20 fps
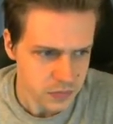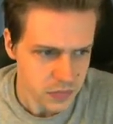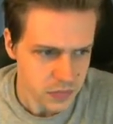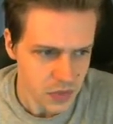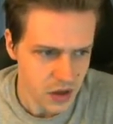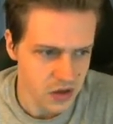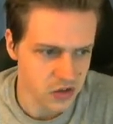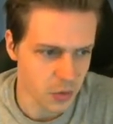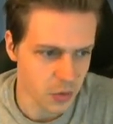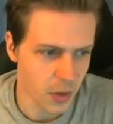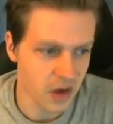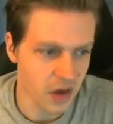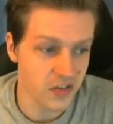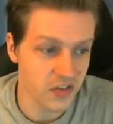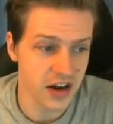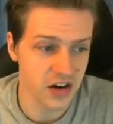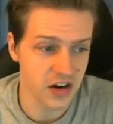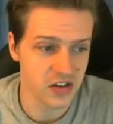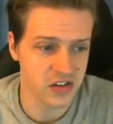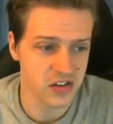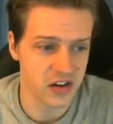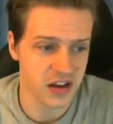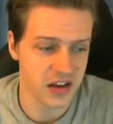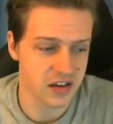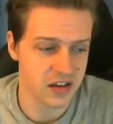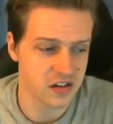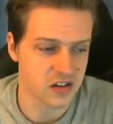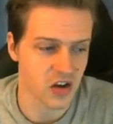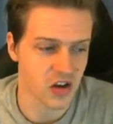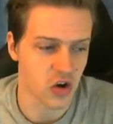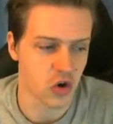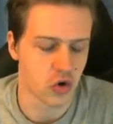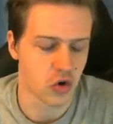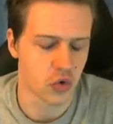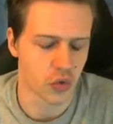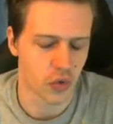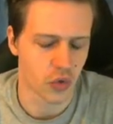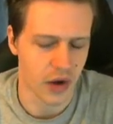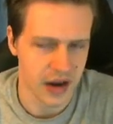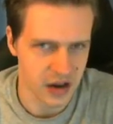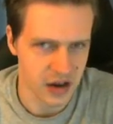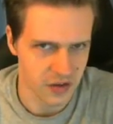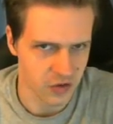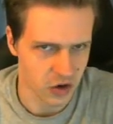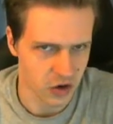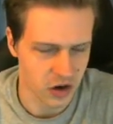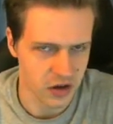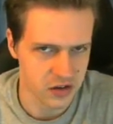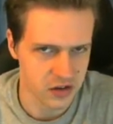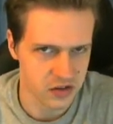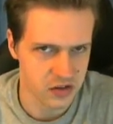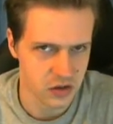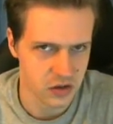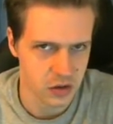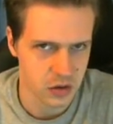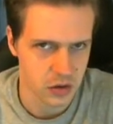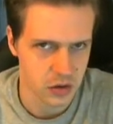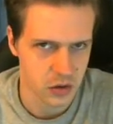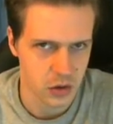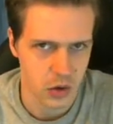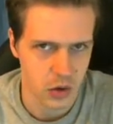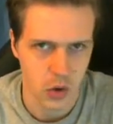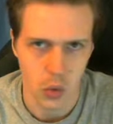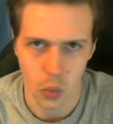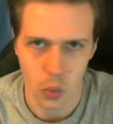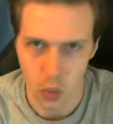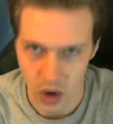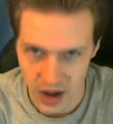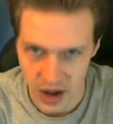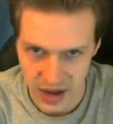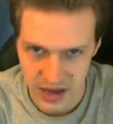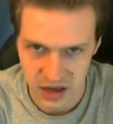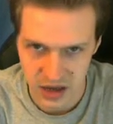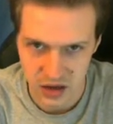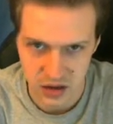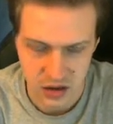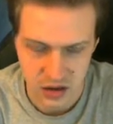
So Marvin Harrison is great for us. Why?